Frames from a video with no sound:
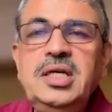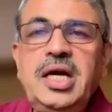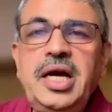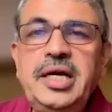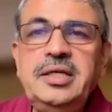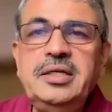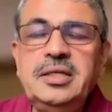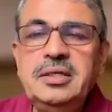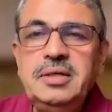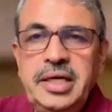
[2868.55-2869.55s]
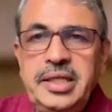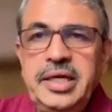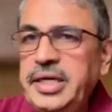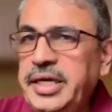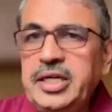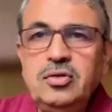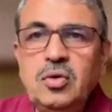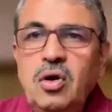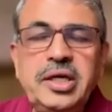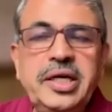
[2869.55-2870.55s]
and then they can do
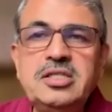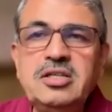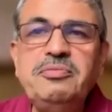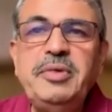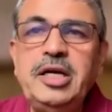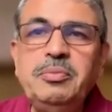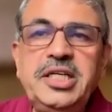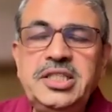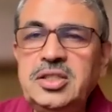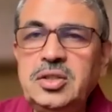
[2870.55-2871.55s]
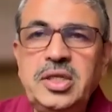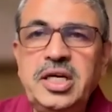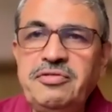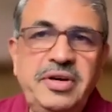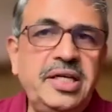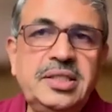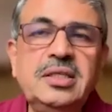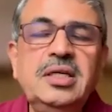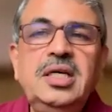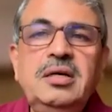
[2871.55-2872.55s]
all kinds of manipulation to their face,
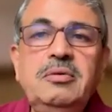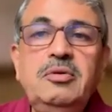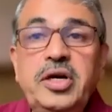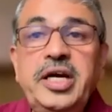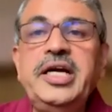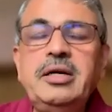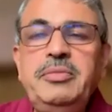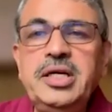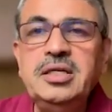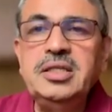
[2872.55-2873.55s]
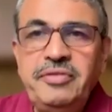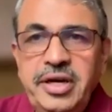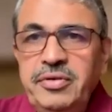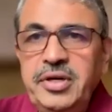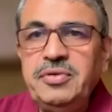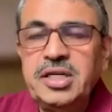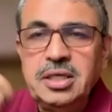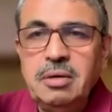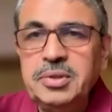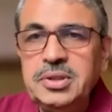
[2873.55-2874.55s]
looking at a mirror. The way we, for
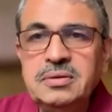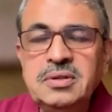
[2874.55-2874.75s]
example,